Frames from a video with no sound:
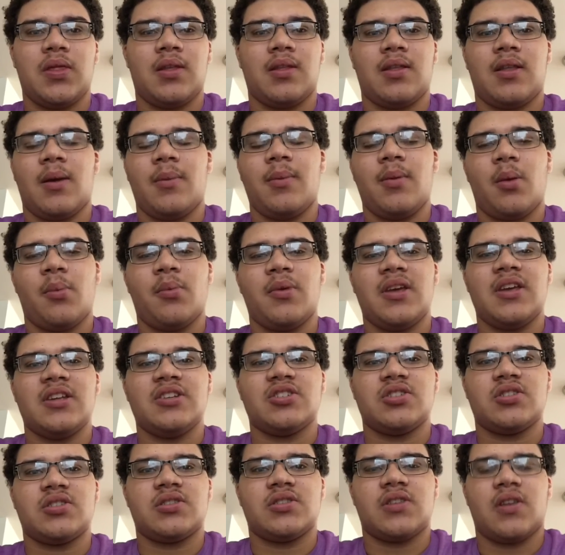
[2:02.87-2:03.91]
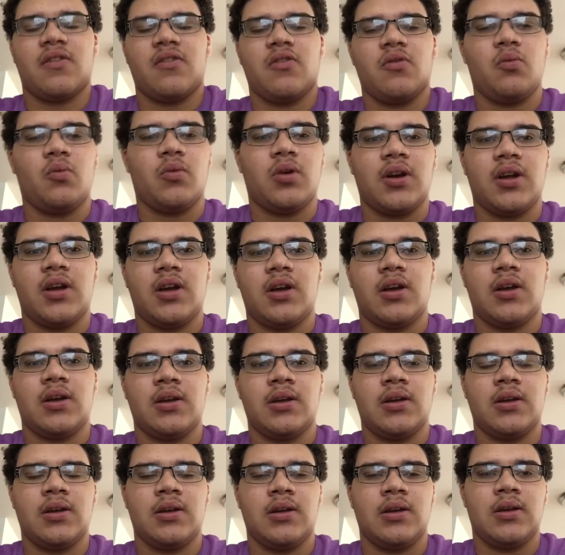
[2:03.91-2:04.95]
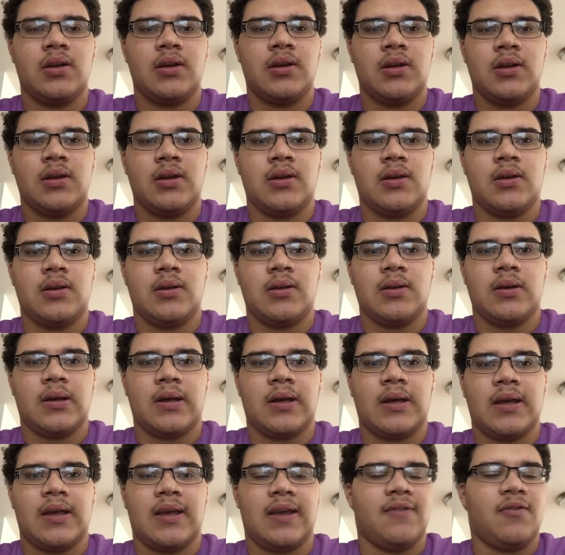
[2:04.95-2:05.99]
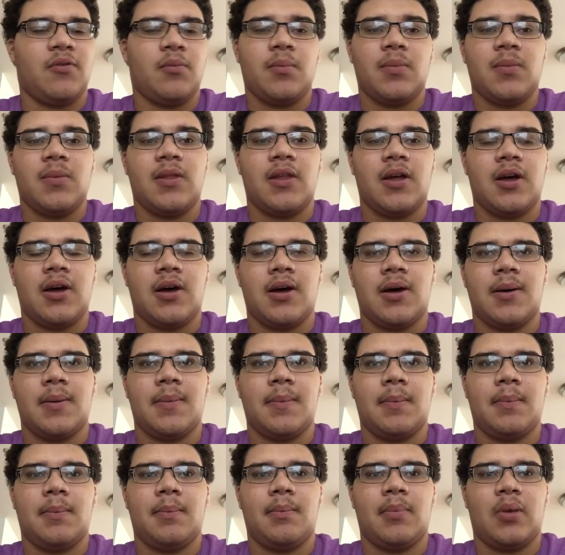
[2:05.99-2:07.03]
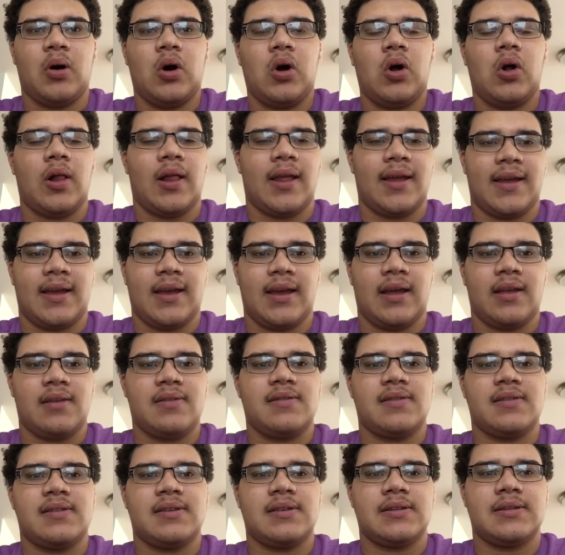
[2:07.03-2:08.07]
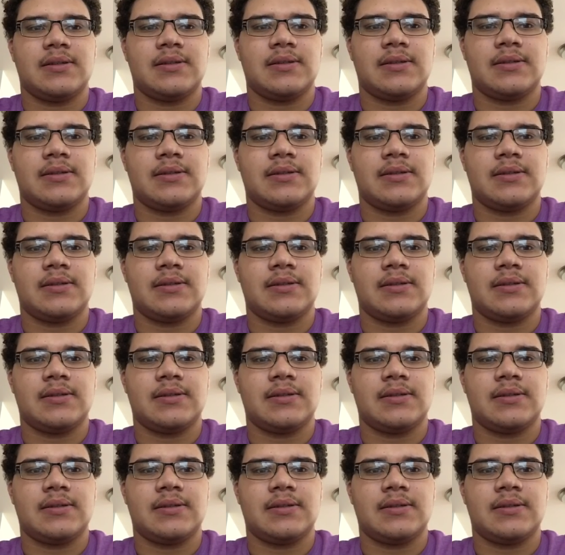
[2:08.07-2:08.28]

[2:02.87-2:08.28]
the WWE just doesn't want to give him the ball, I guess.